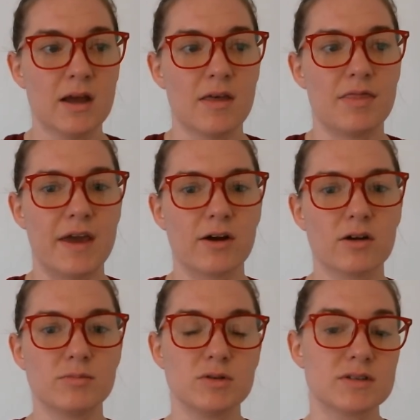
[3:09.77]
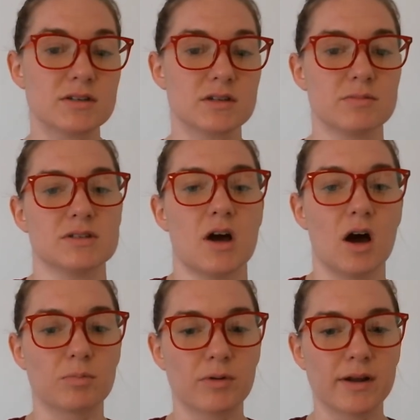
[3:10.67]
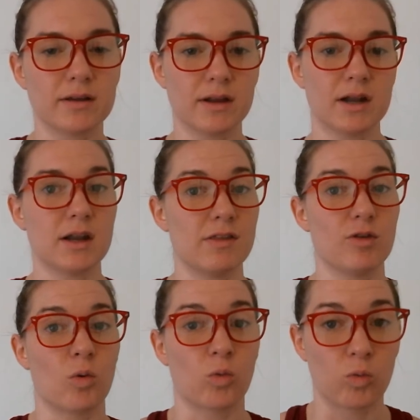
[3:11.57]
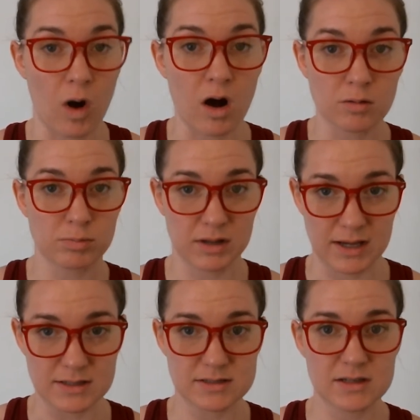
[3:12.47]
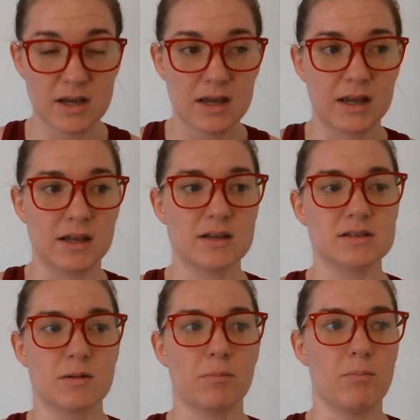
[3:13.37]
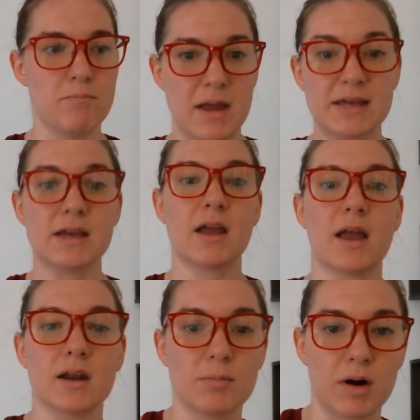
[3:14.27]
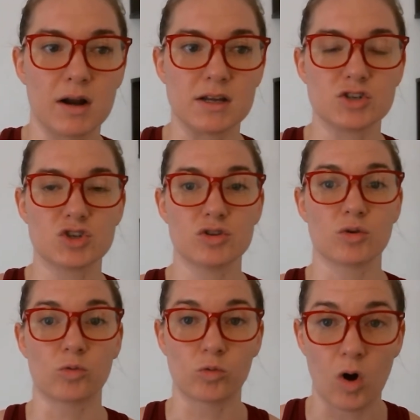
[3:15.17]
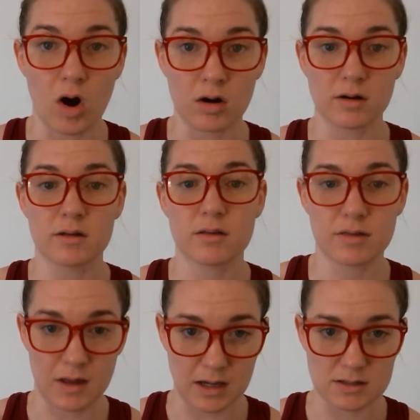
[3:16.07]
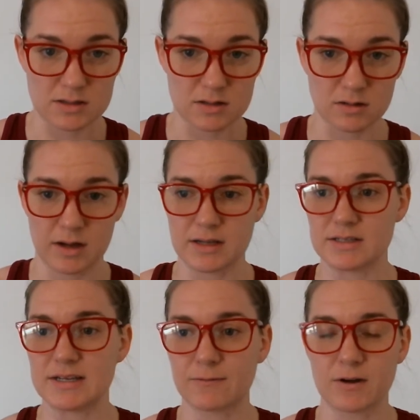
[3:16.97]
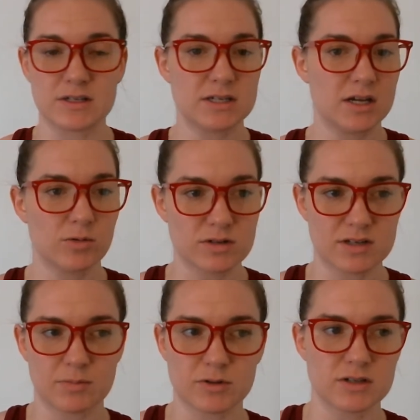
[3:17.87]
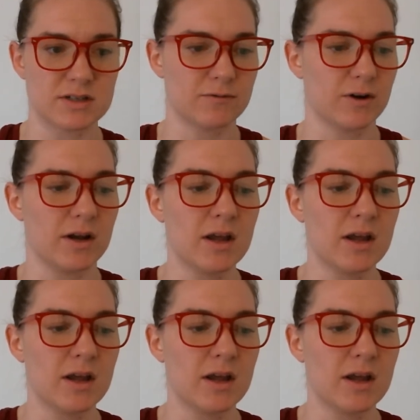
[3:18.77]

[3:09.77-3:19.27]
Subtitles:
their immune system is upregulated in the wrong place. It is making antibodies to the wrong things, okay, different T receptors, different